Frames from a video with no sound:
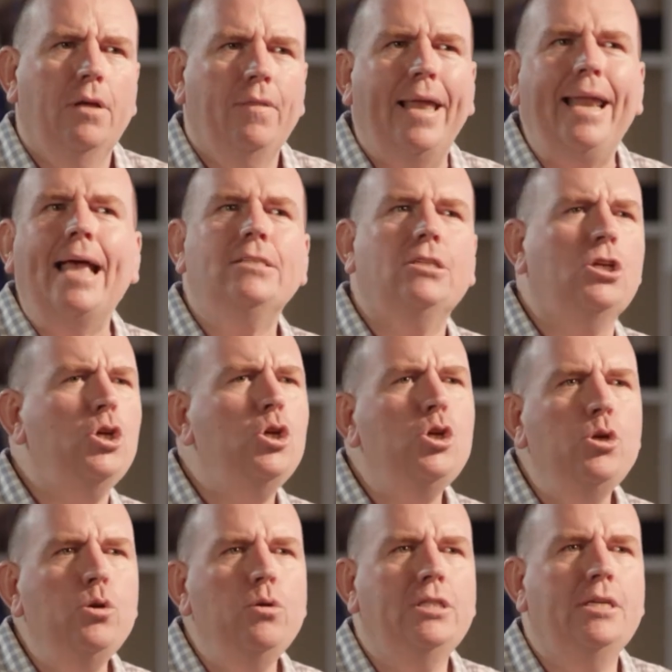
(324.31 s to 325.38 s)
That has a
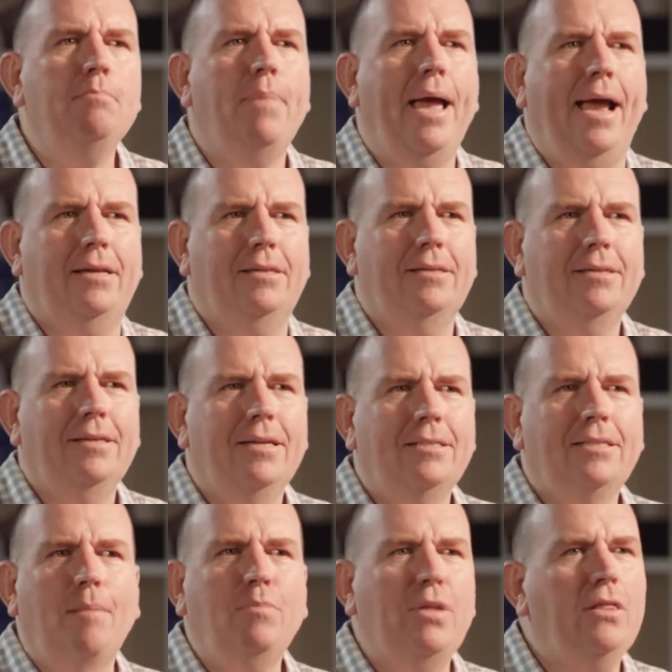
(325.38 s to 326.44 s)
huge impact,
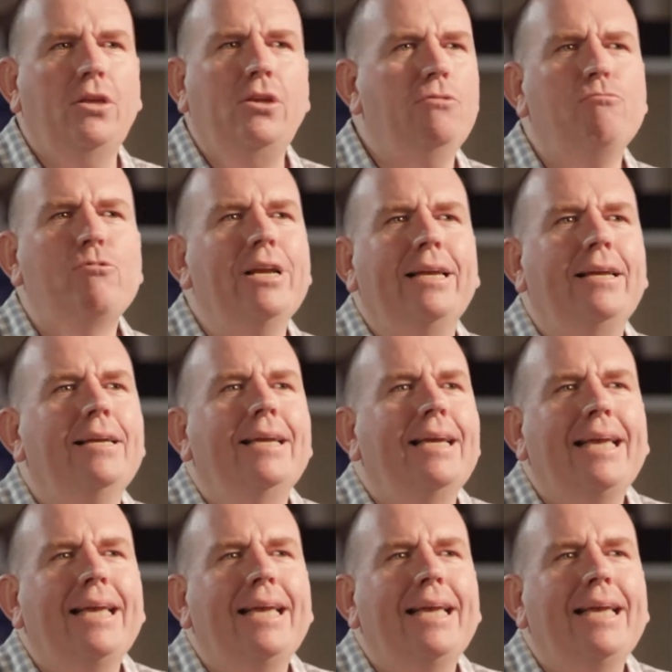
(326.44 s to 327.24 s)
something that you really